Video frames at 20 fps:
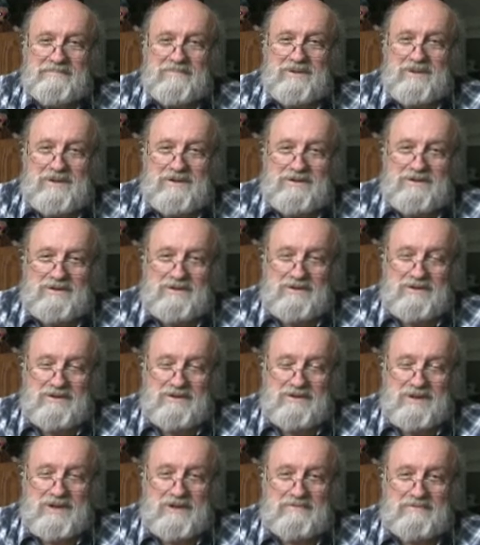you should go
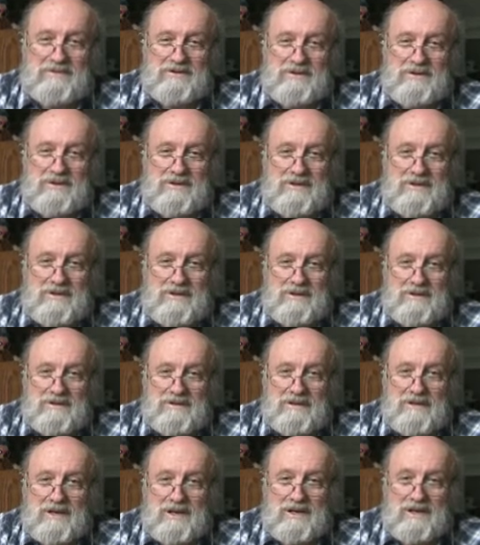comfort her,
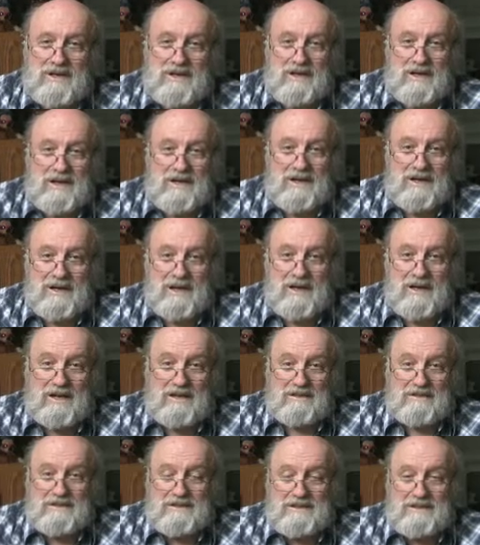and yada yada
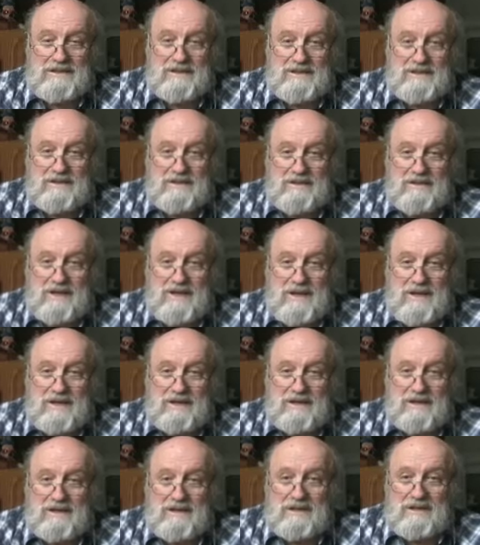yada. Okay?
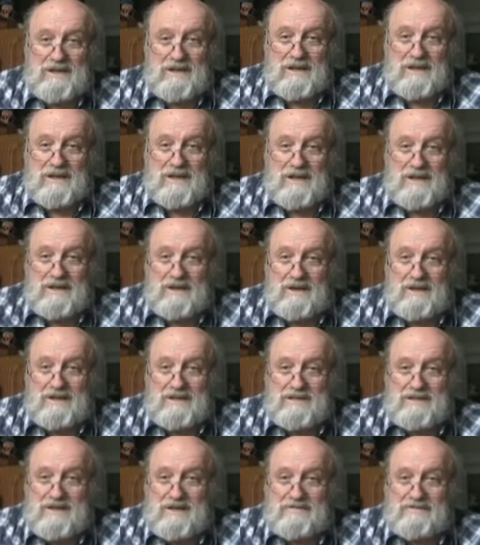And all this
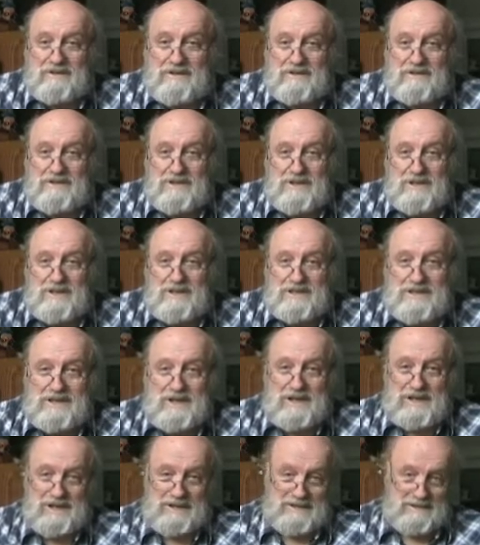stuff goes on
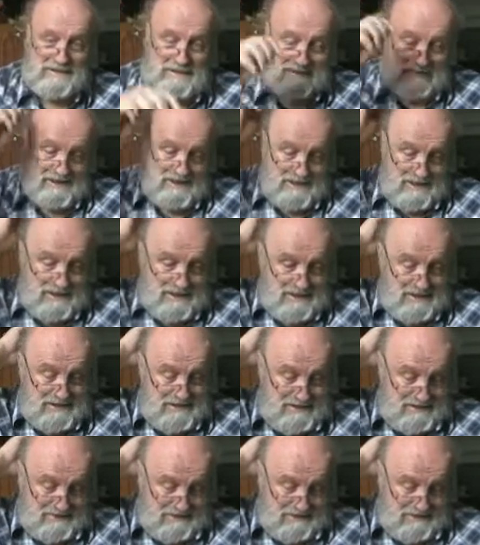inside us, and it's